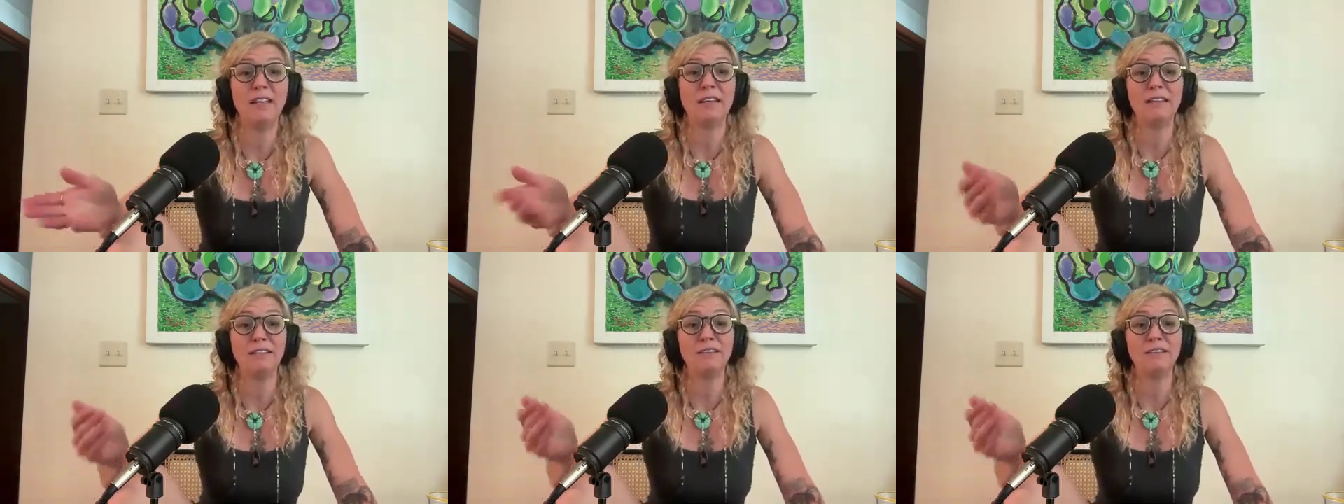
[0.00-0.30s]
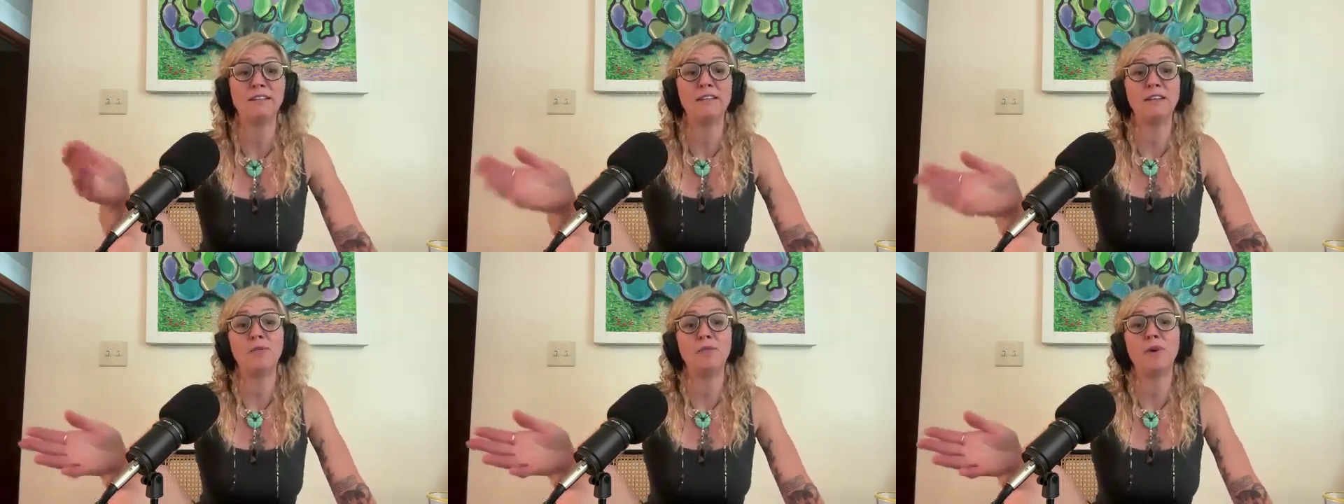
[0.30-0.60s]
and
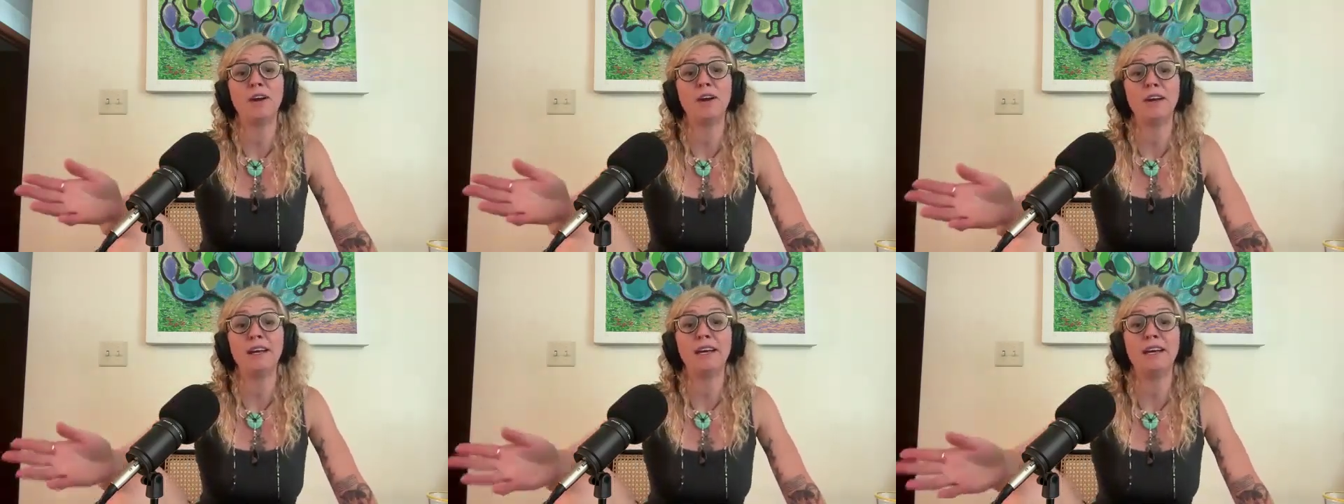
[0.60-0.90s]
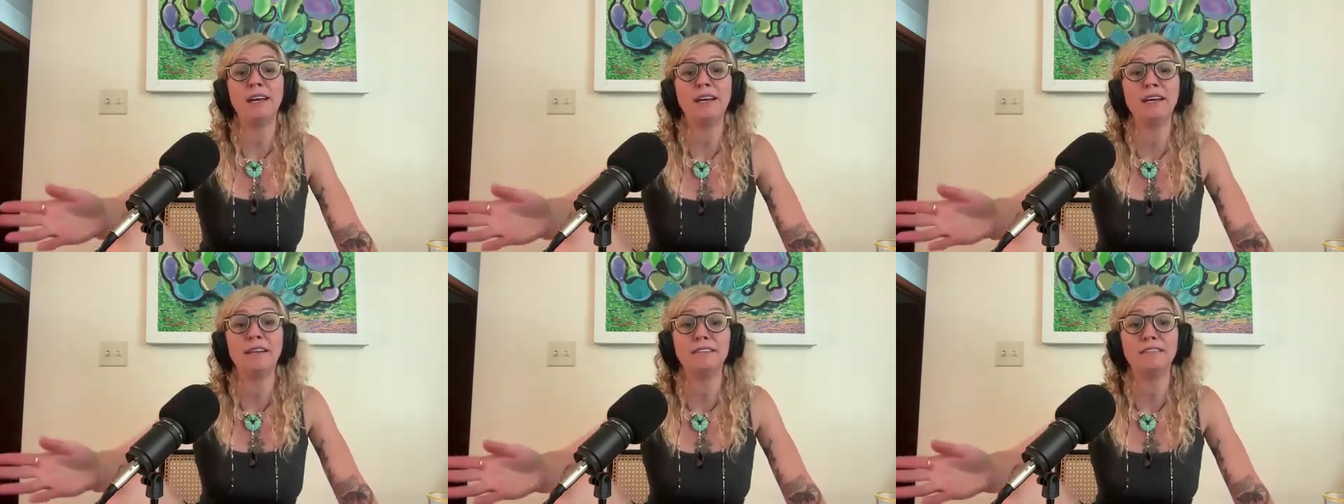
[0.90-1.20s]
see where it
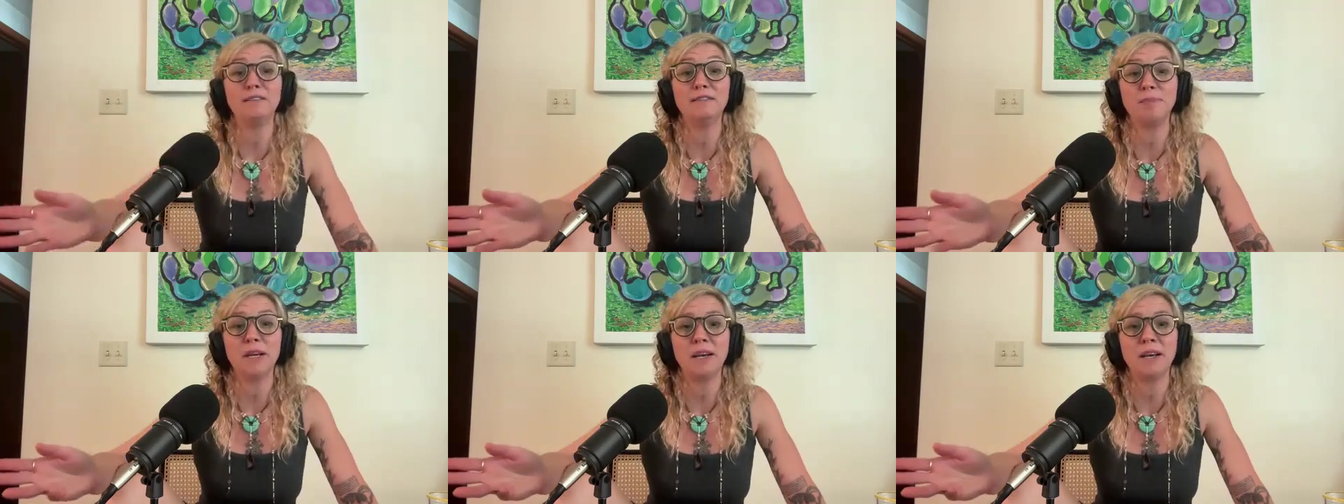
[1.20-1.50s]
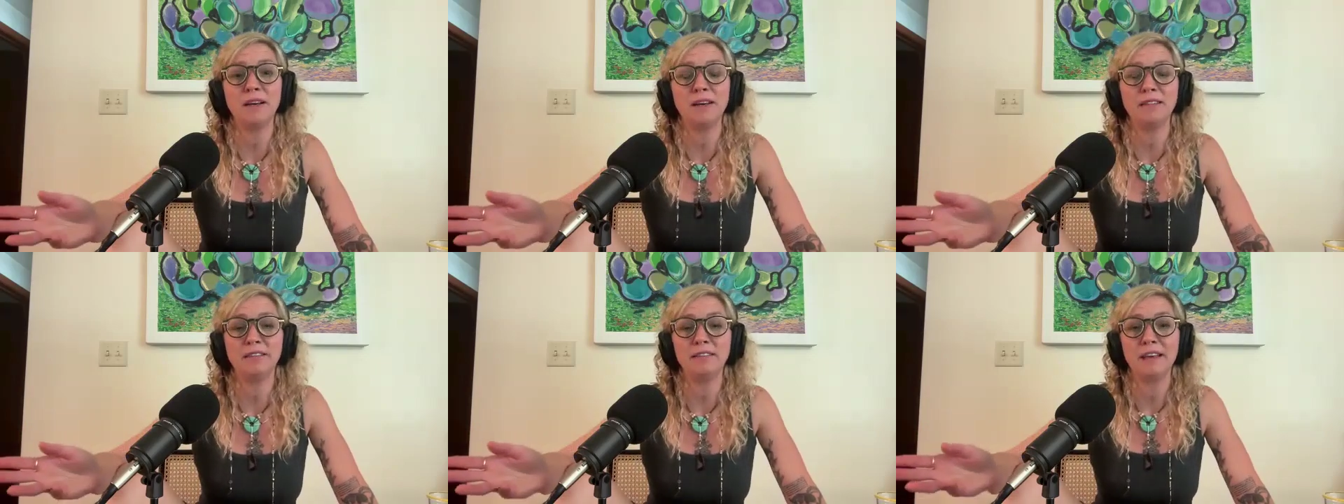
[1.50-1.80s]
hits,
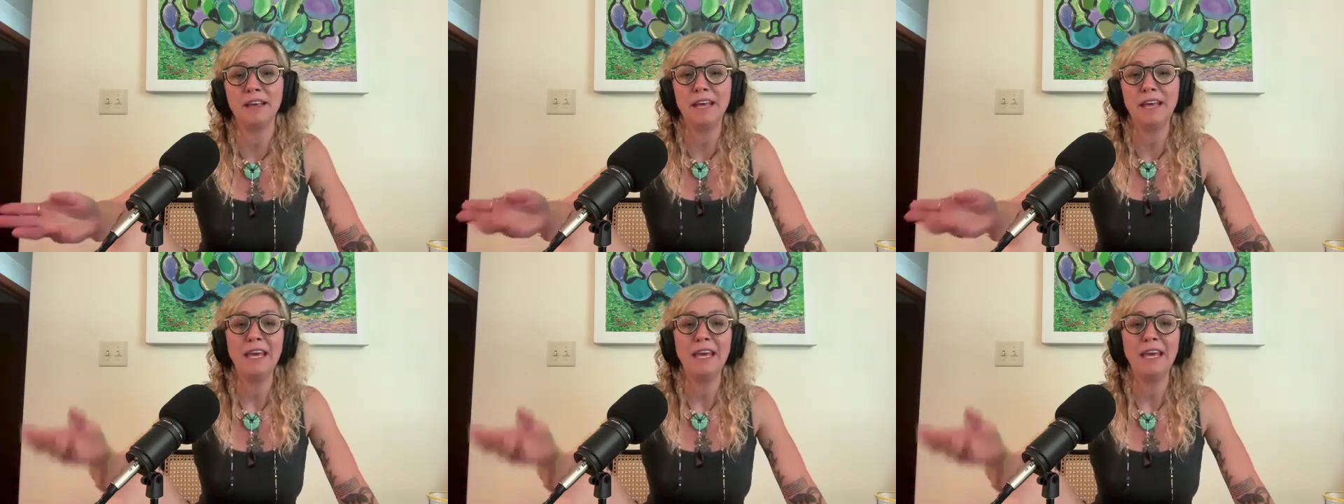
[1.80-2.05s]
because